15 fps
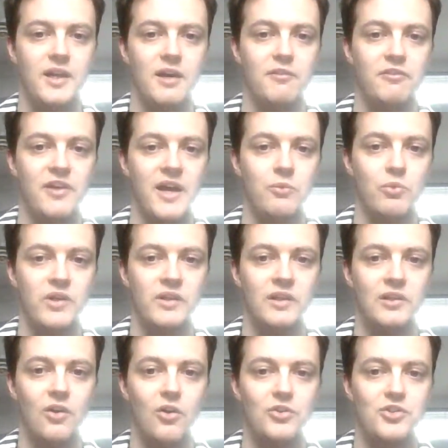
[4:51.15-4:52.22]
Other than winning
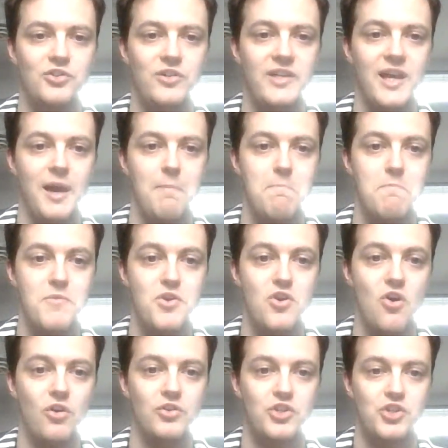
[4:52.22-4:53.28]
the lottery, I'm
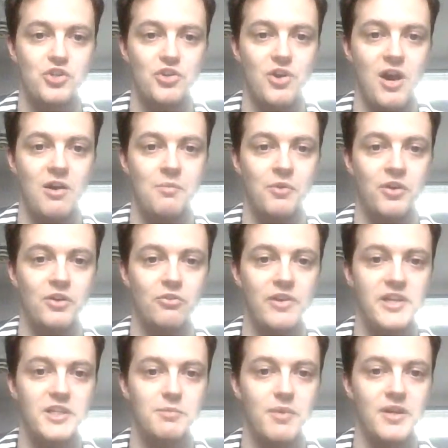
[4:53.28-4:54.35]
not sure how I'm going to
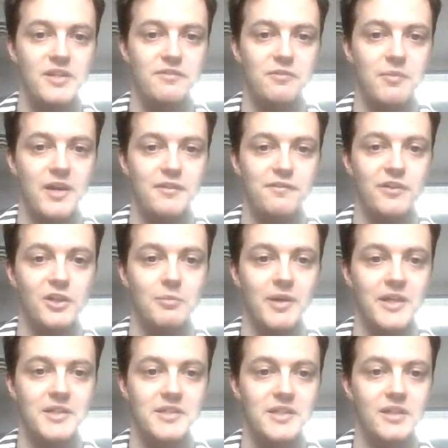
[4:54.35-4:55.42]
raise money for my film
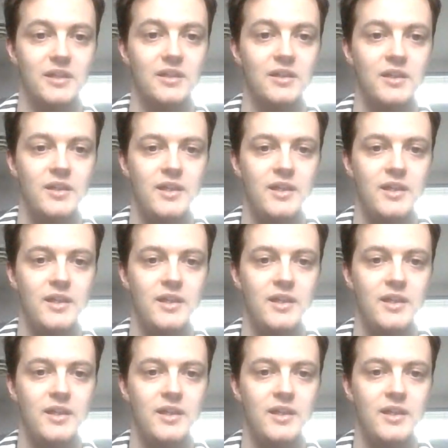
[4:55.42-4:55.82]
idea.